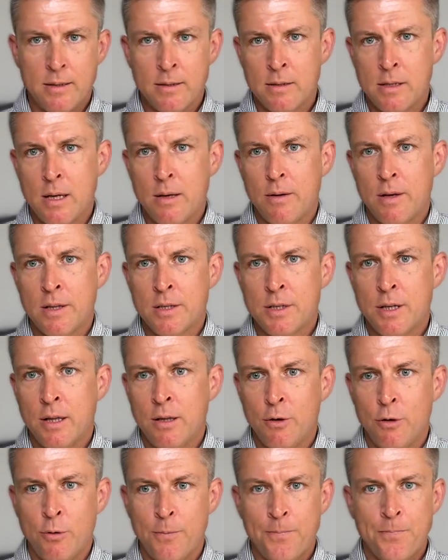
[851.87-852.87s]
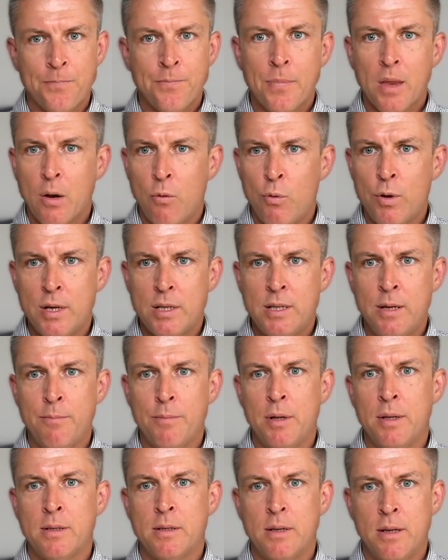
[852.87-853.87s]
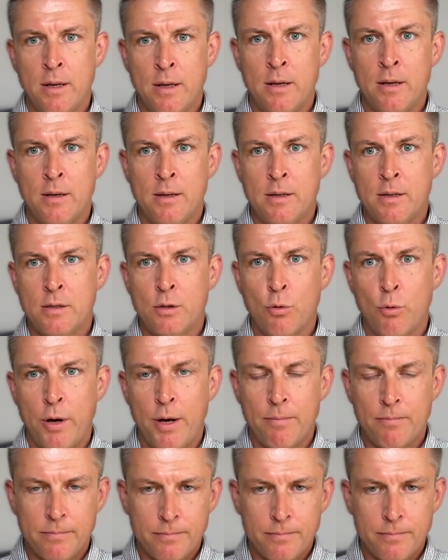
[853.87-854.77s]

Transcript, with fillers: they can tell you very simple uh, story.